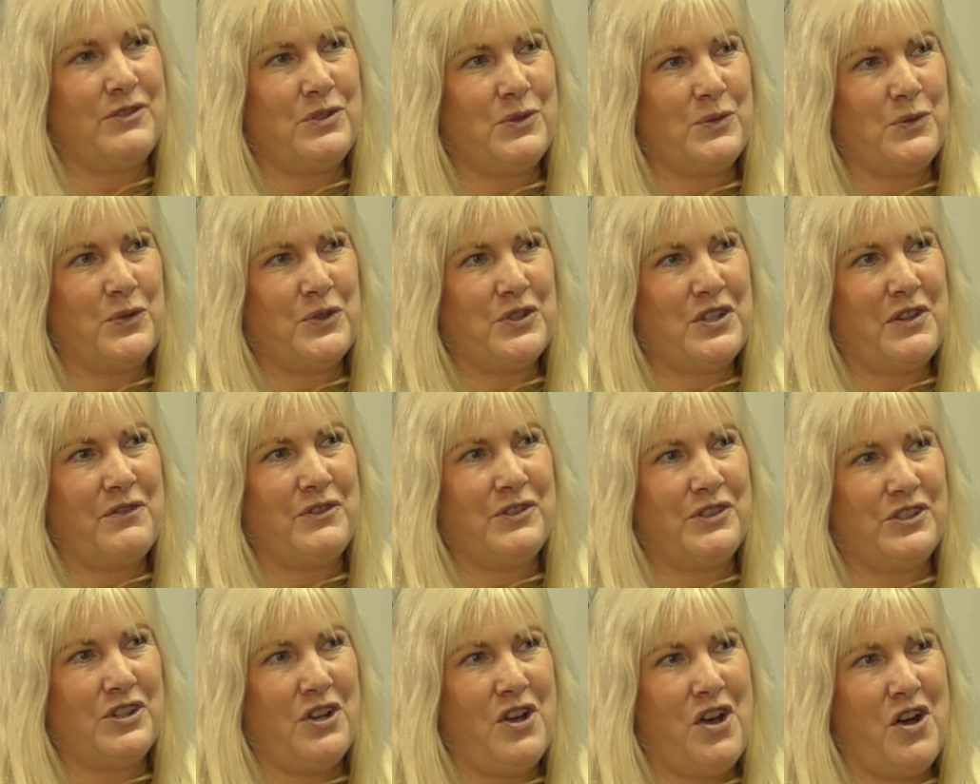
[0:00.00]
towards other
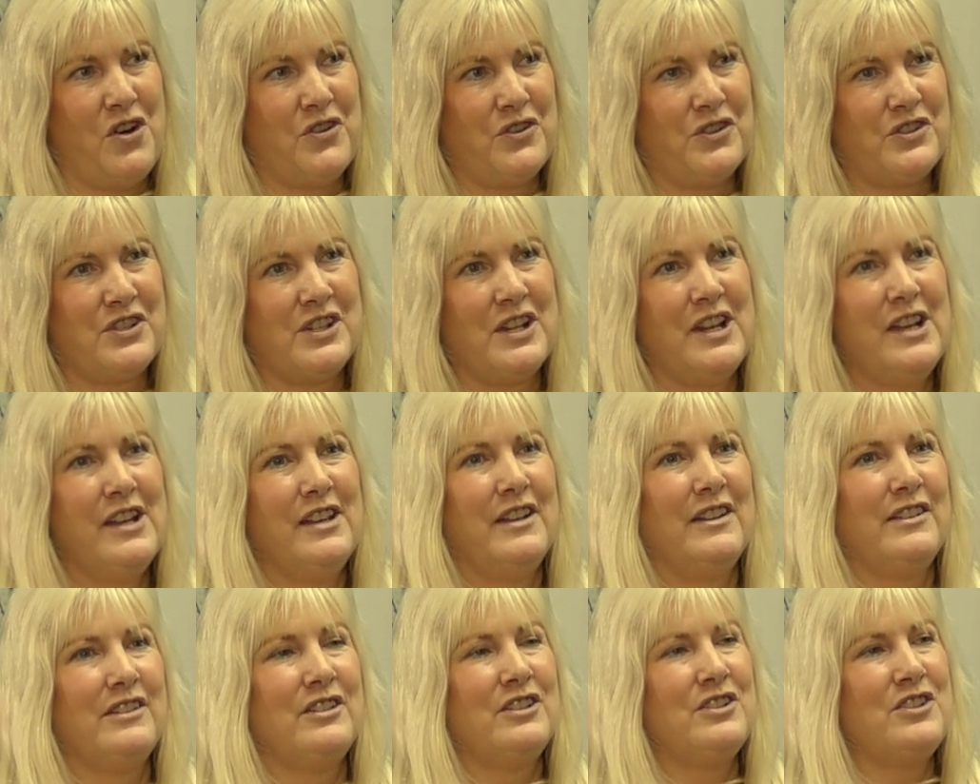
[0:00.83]
dogs,
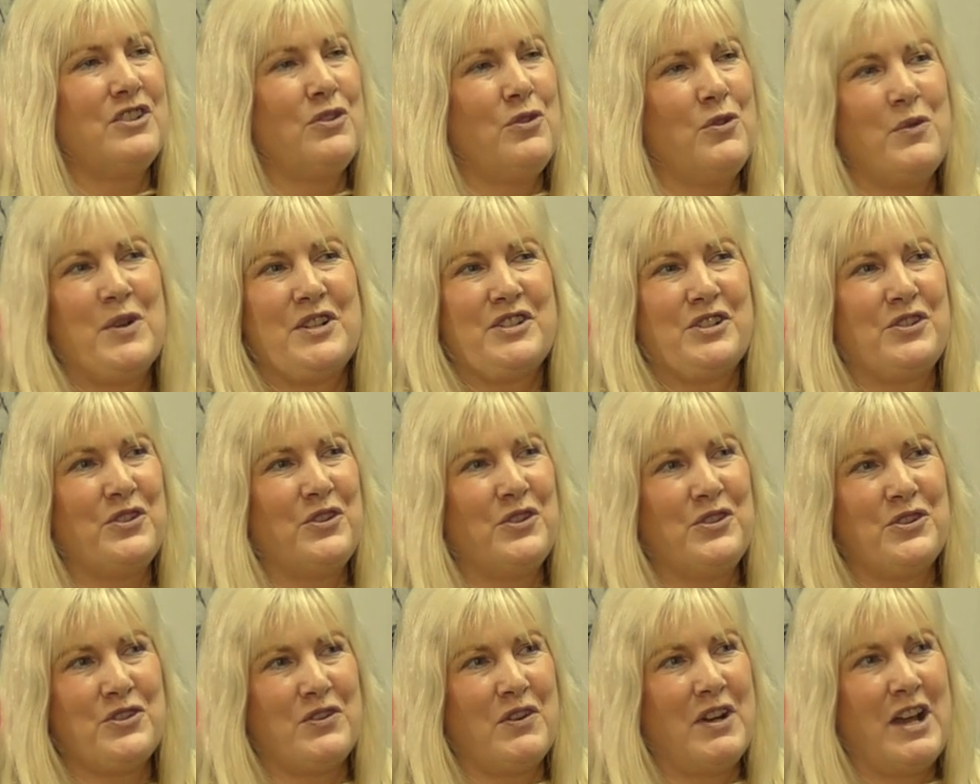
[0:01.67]
there's always an
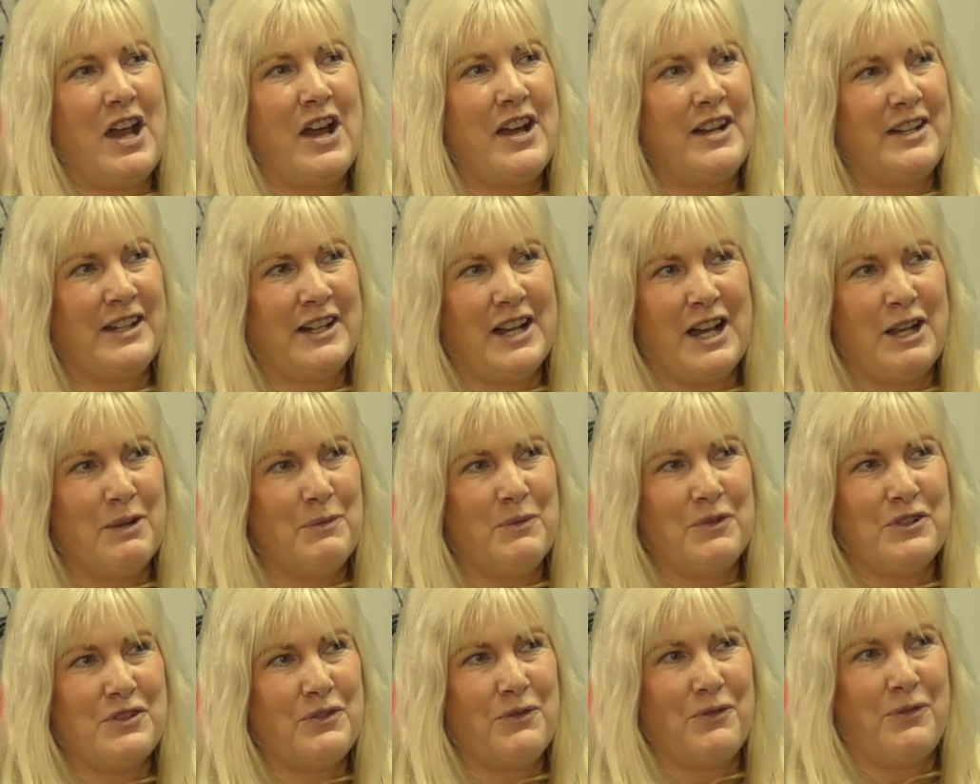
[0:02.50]
underlining
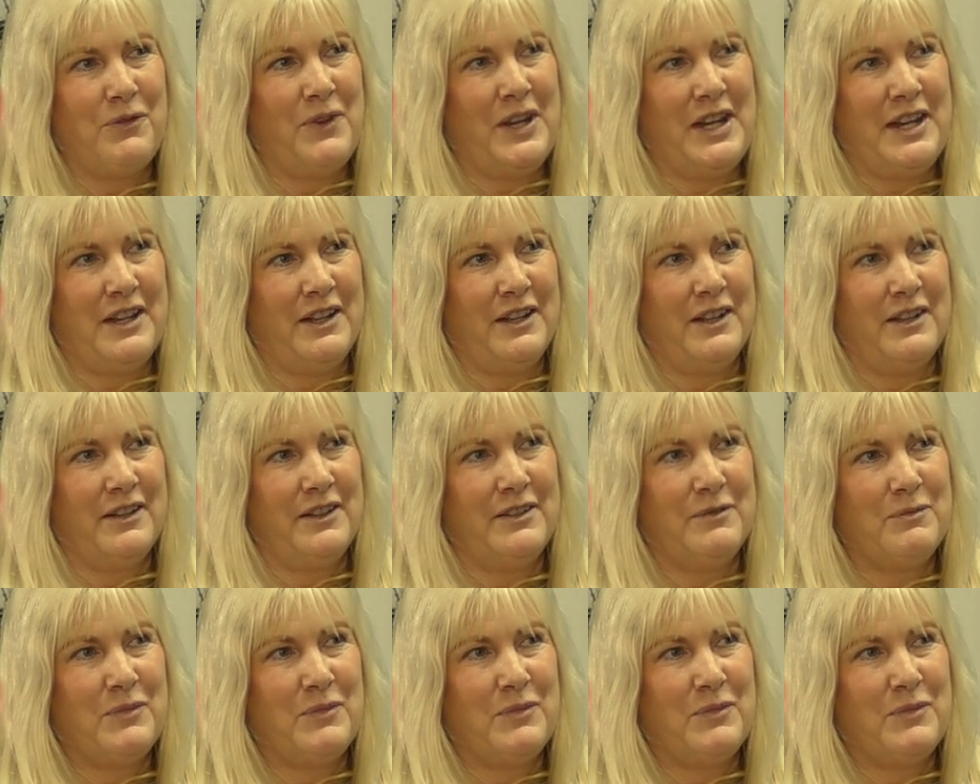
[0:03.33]
element of fear.